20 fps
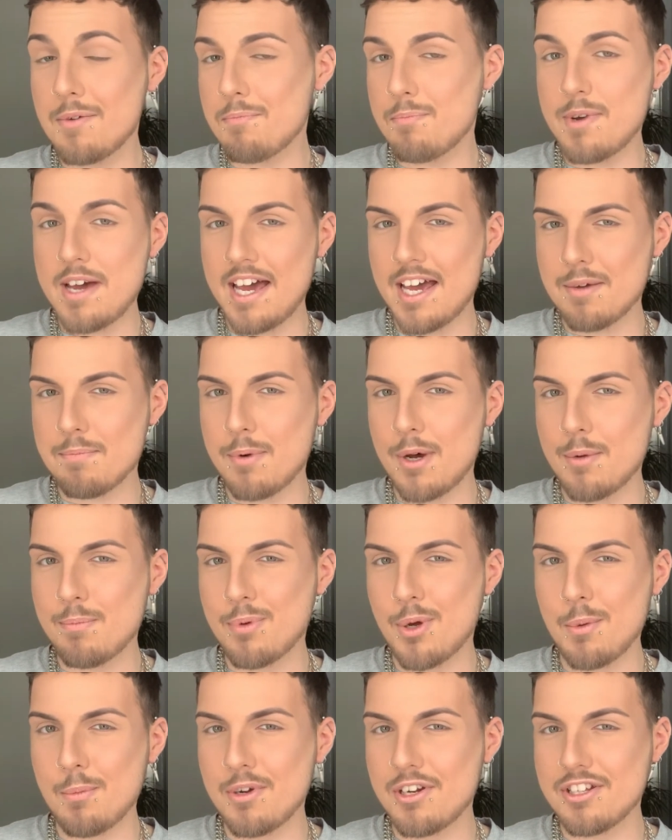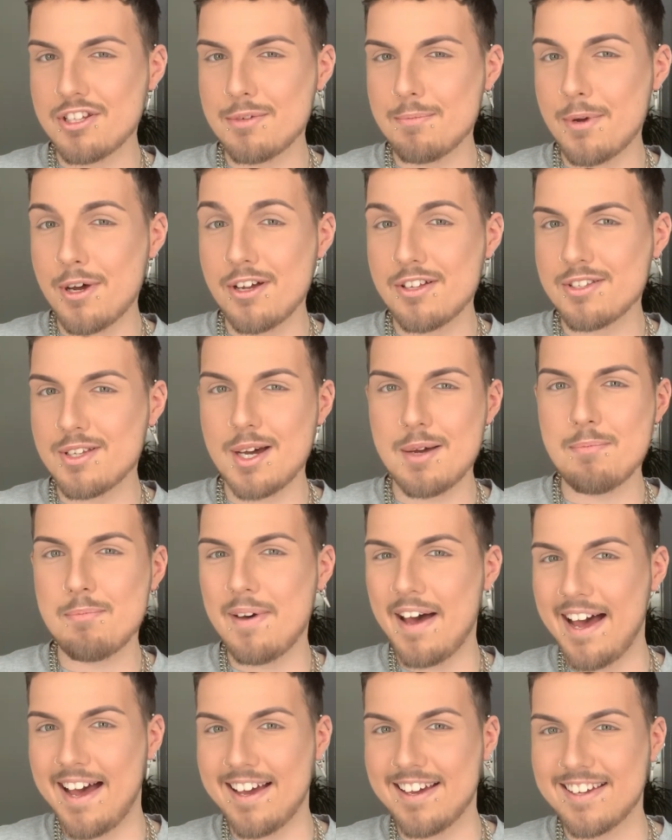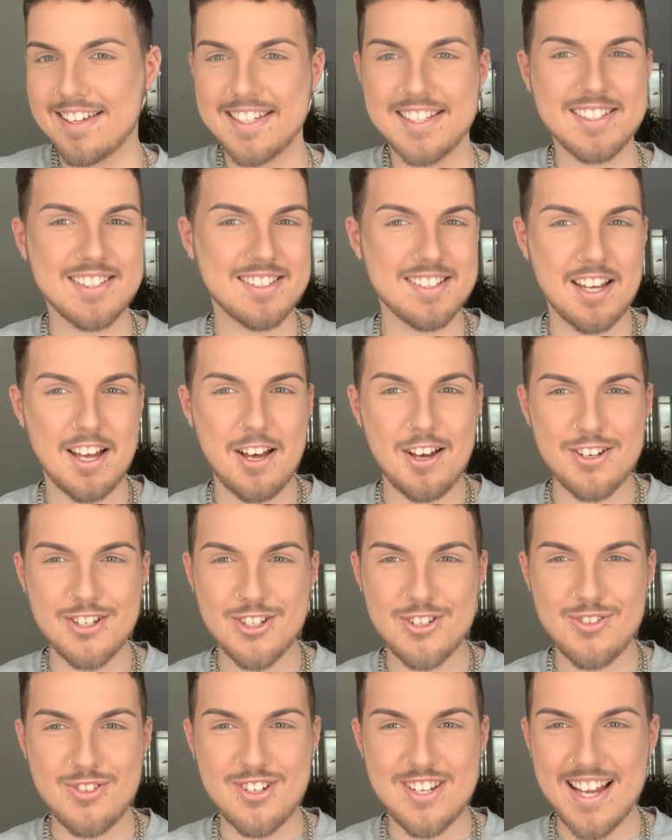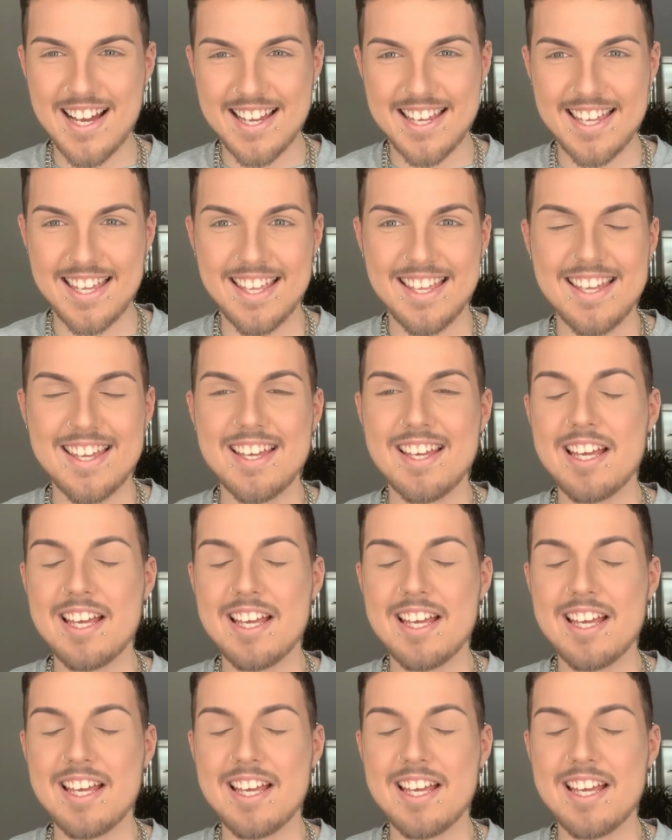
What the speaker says: back. By popular demand, I'm back. Aren't you lucky?